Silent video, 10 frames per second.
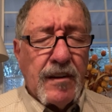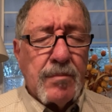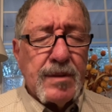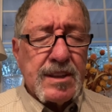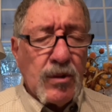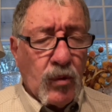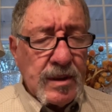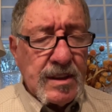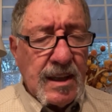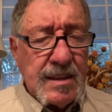up as a
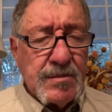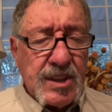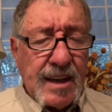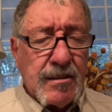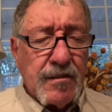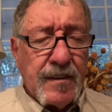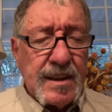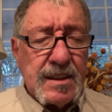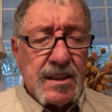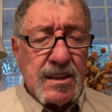one-time
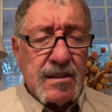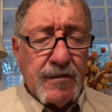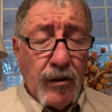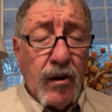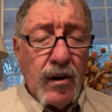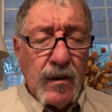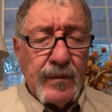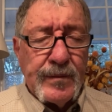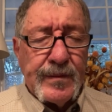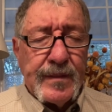sacrifice for
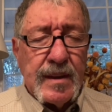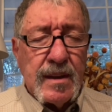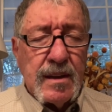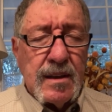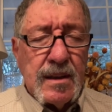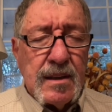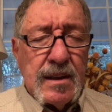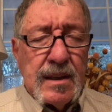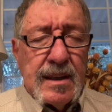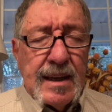all.
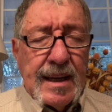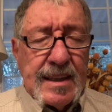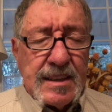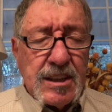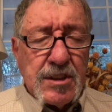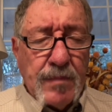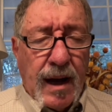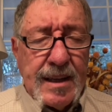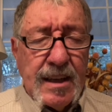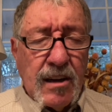And as his
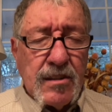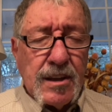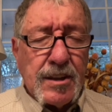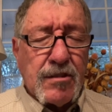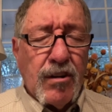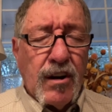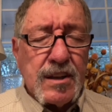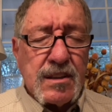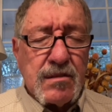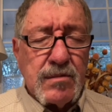body hung on the
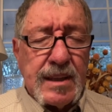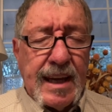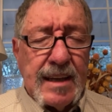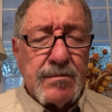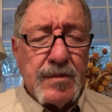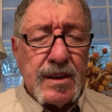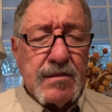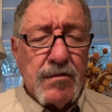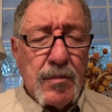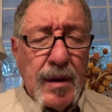cross, we can't but
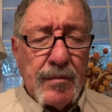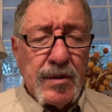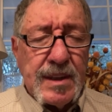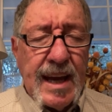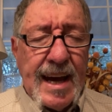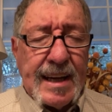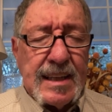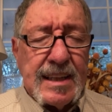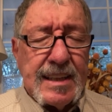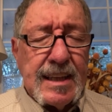remember the
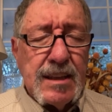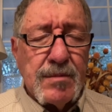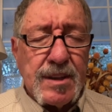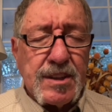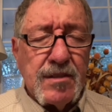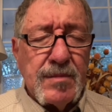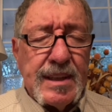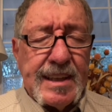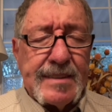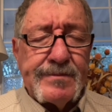agony that he must have
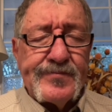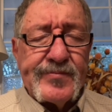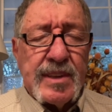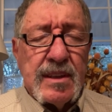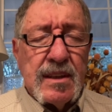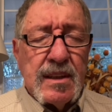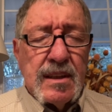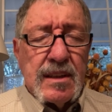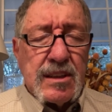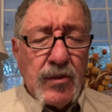been in.
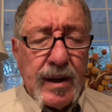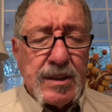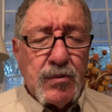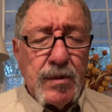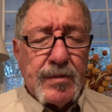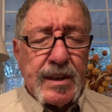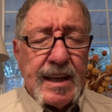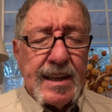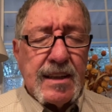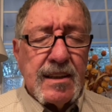So as we
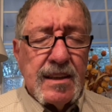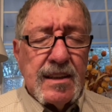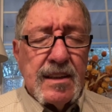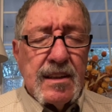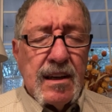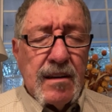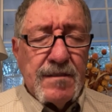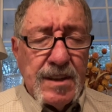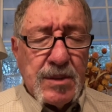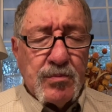partake of
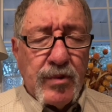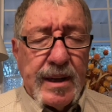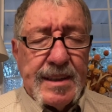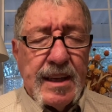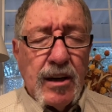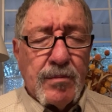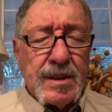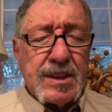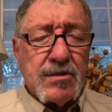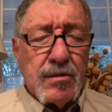this bread, help
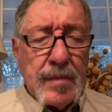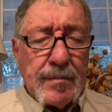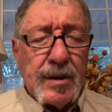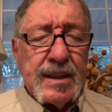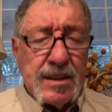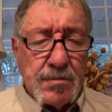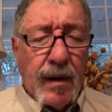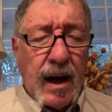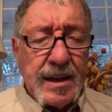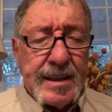us to remember his
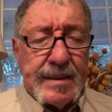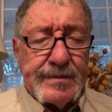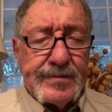body.